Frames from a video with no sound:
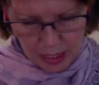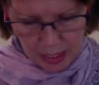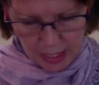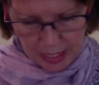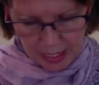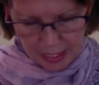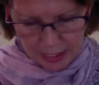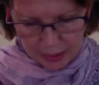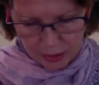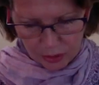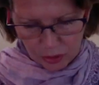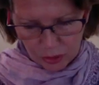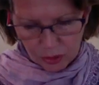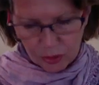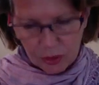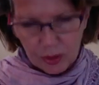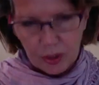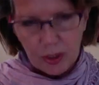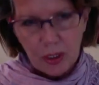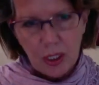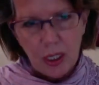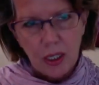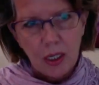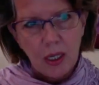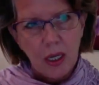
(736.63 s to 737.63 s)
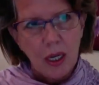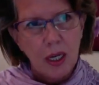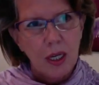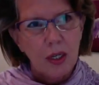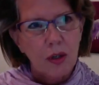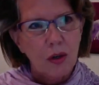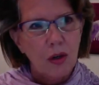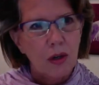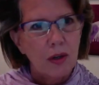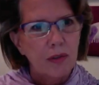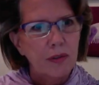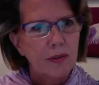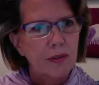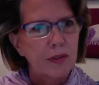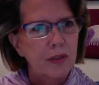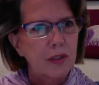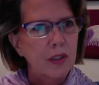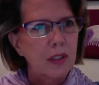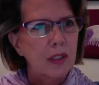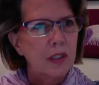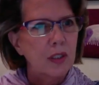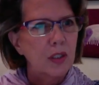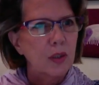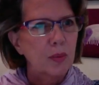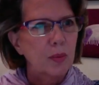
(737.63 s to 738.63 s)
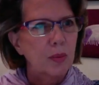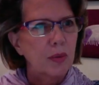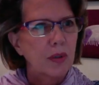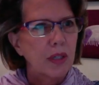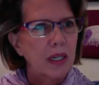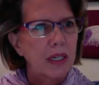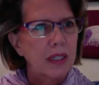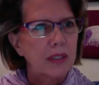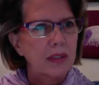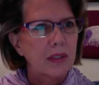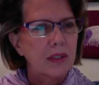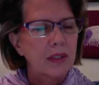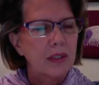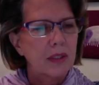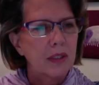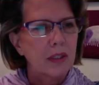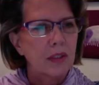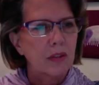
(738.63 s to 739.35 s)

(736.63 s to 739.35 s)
anxious, cut off, depressed.